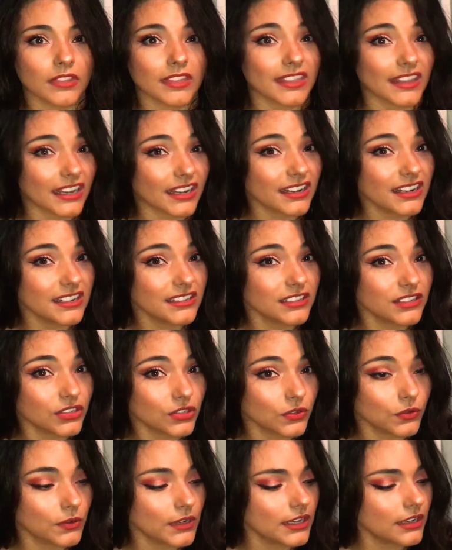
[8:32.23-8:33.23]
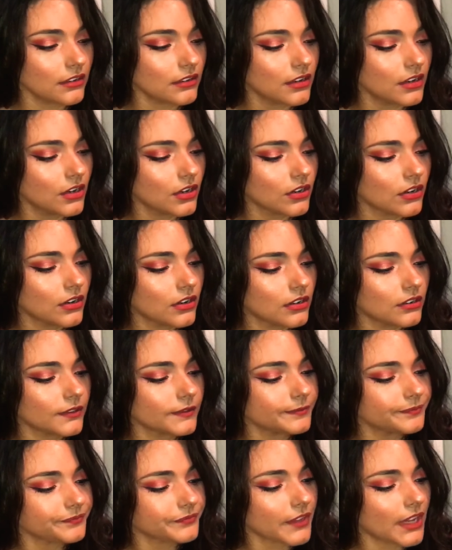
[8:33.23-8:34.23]
thickness to it.
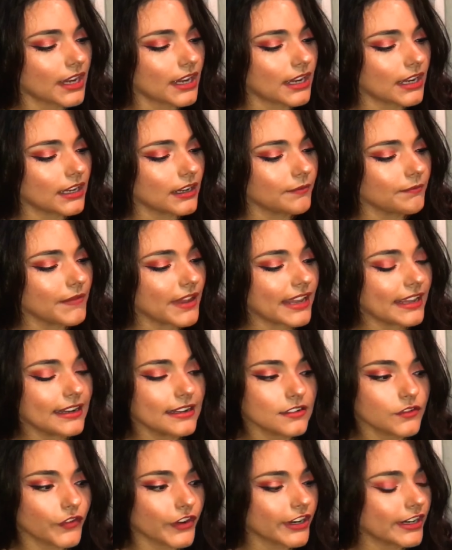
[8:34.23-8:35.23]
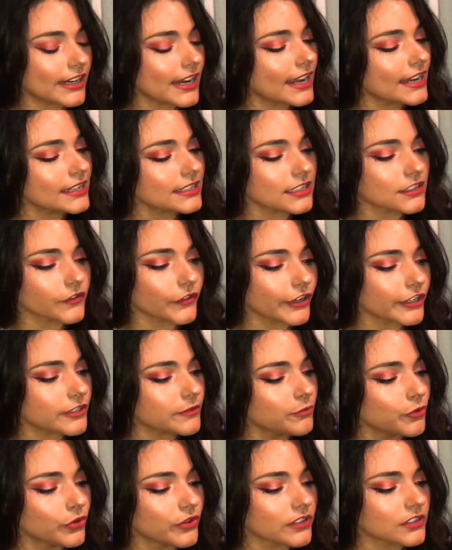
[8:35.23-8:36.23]
It is very nice. It's very
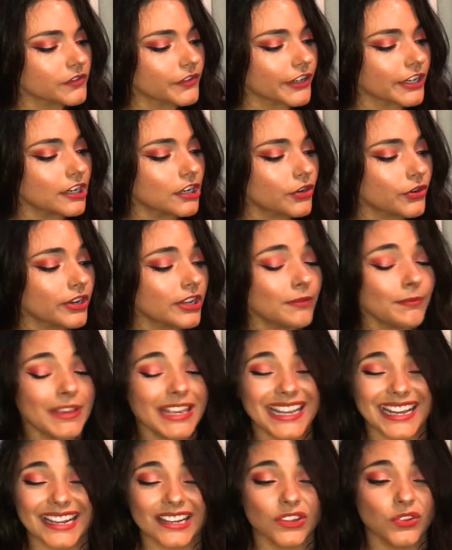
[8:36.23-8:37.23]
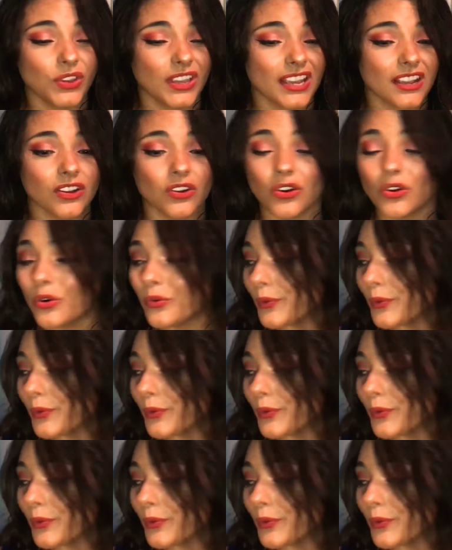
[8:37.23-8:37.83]
smooth. It's very creamy, and you can go